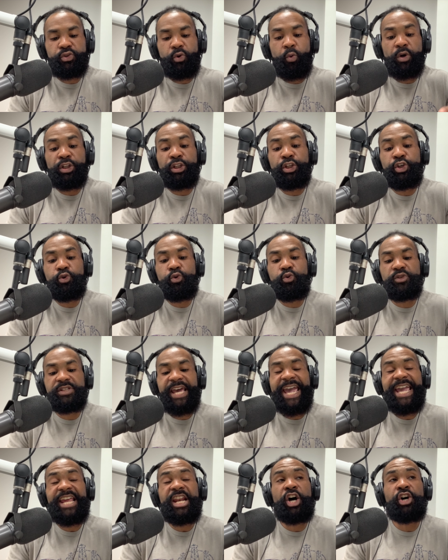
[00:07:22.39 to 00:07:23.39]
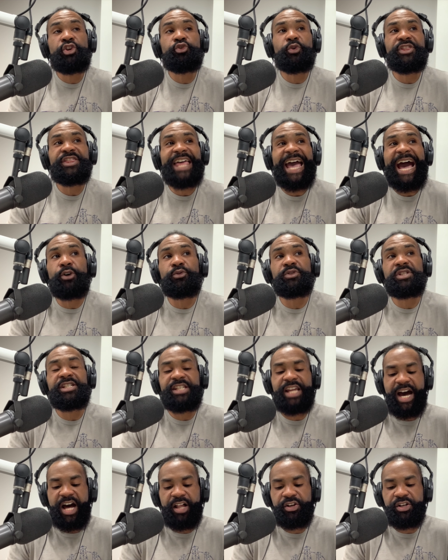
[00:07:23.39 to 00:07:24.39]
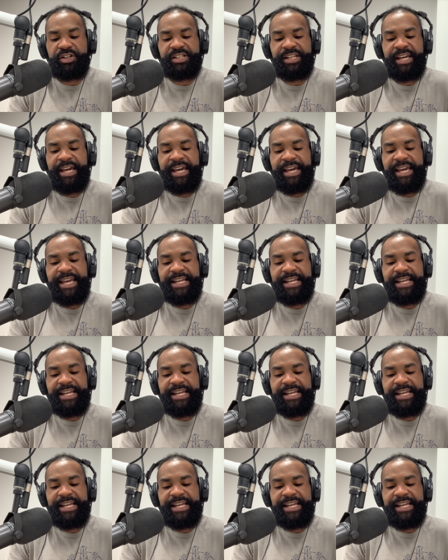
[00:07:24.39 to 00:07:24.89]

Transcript: or lose $800,000